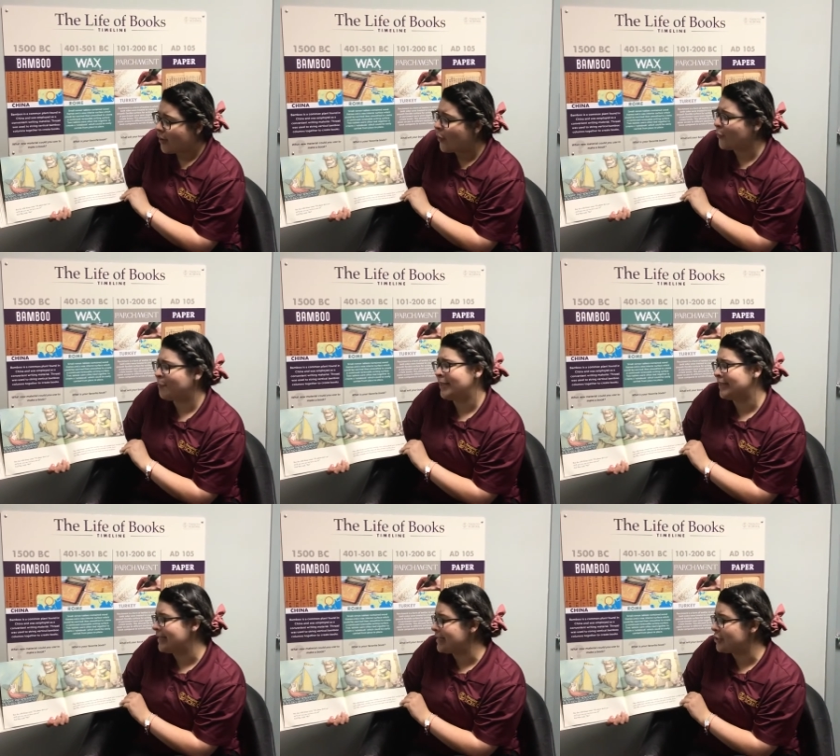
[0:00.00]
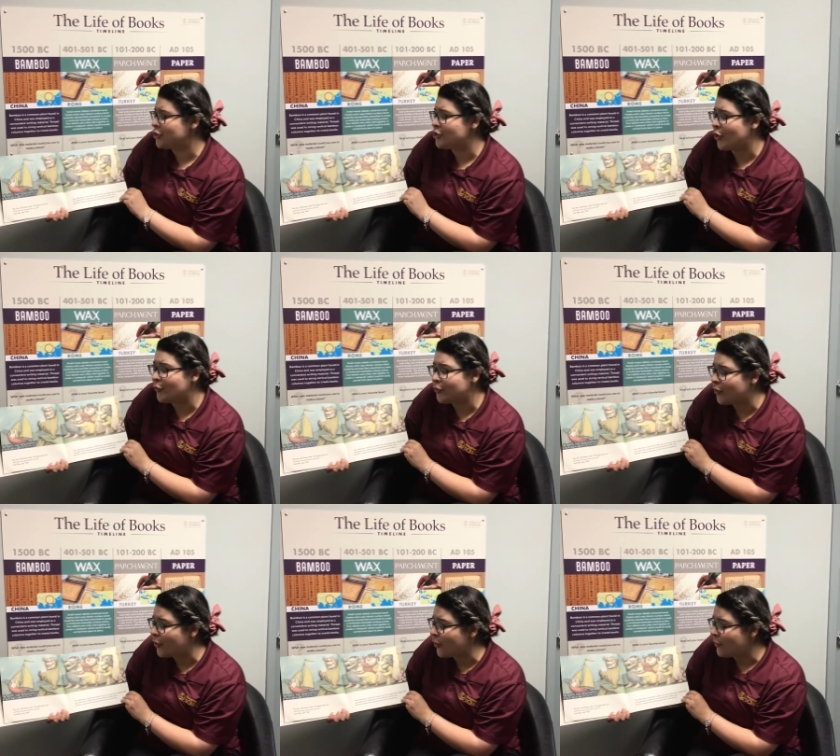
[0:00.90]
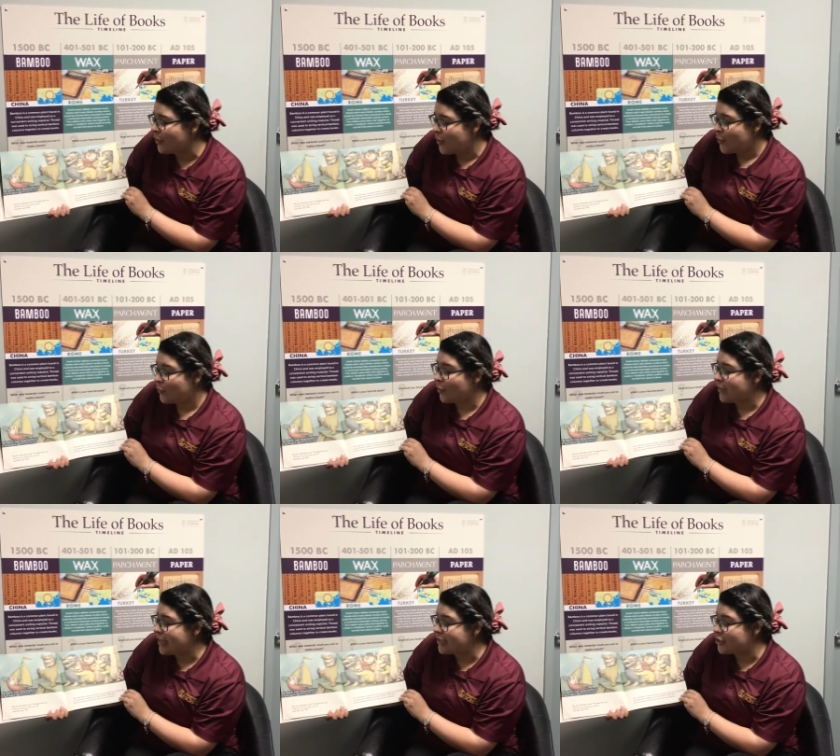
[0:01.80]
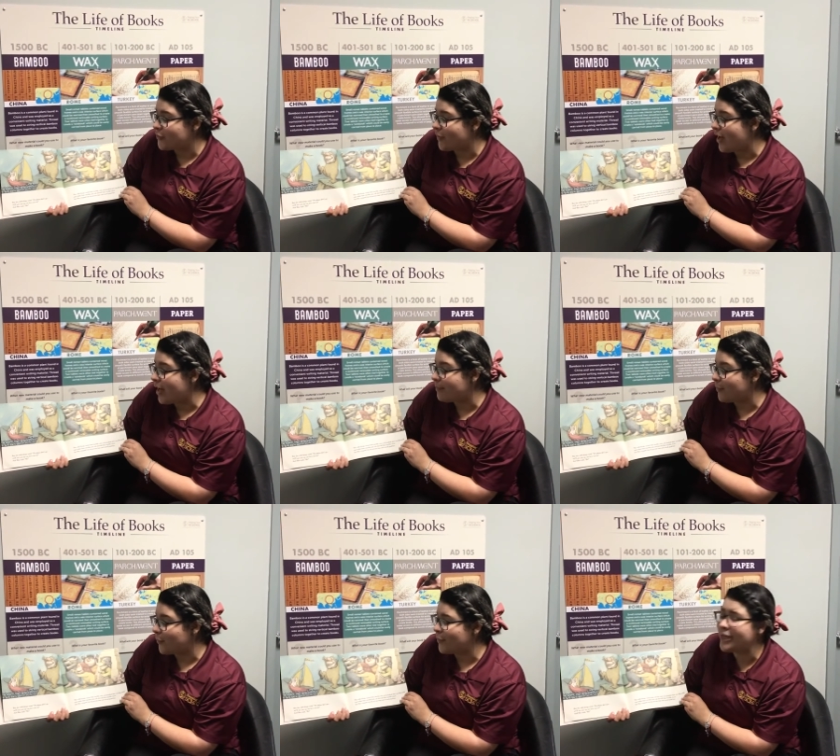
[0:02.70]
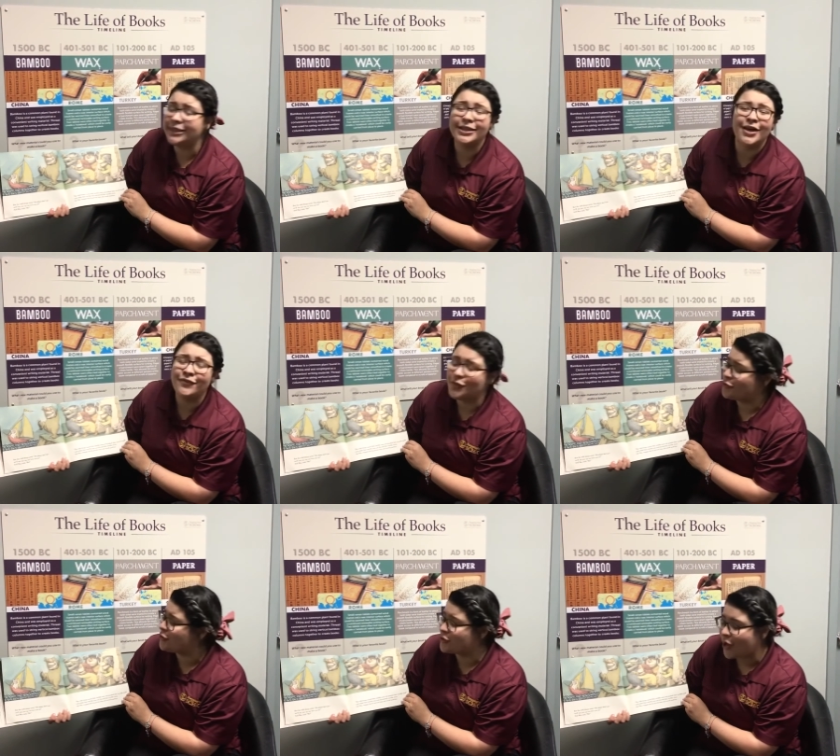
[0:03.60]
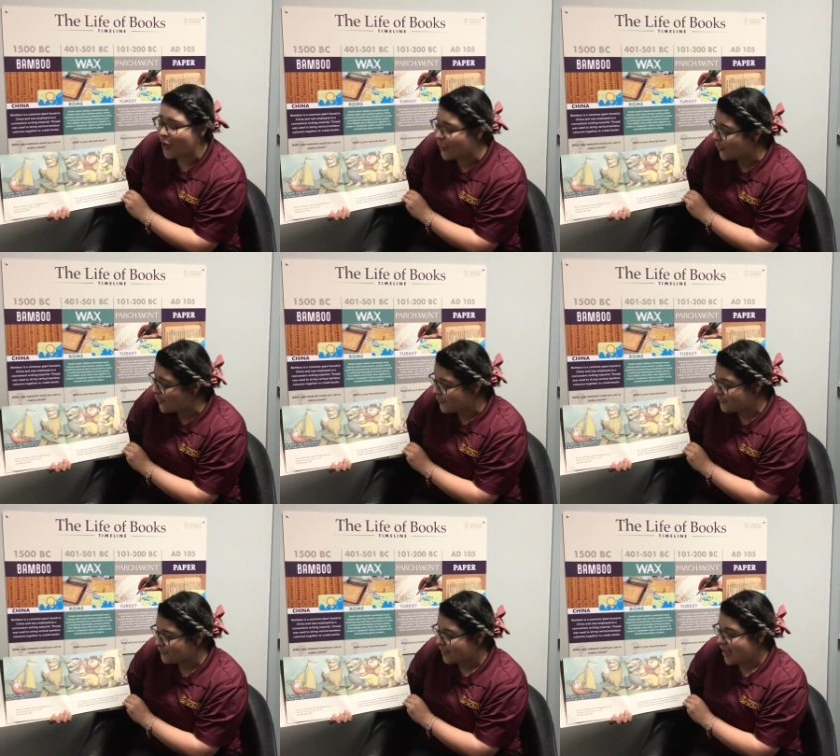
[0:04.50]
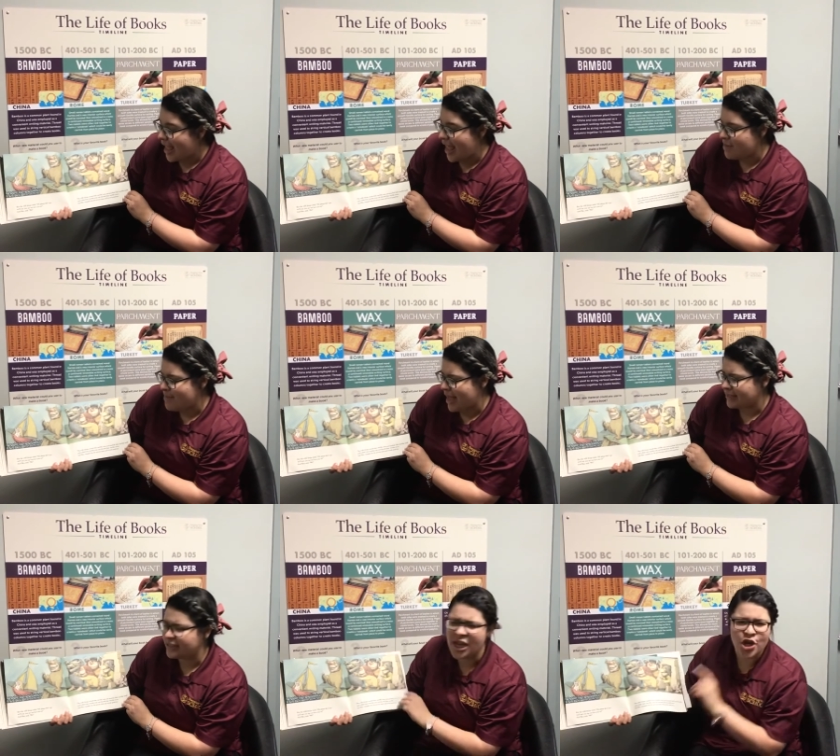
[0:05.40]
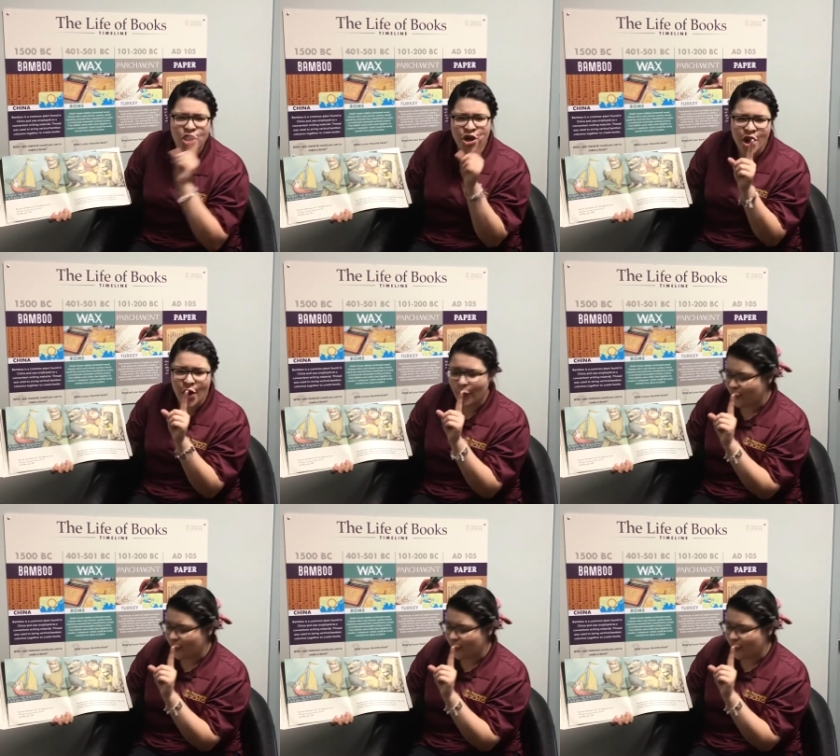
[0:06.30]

Oh, please don't go. We'll eat you up. We love you so. And Max said, No.